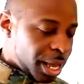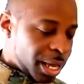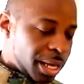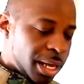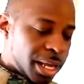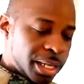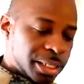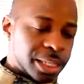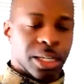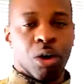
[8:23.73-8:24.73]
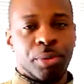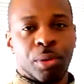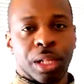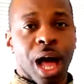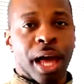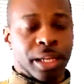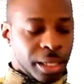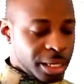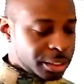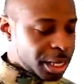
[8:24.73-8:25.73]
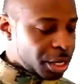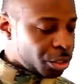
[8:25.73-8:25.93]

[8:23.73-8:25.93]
It does help you a lot, because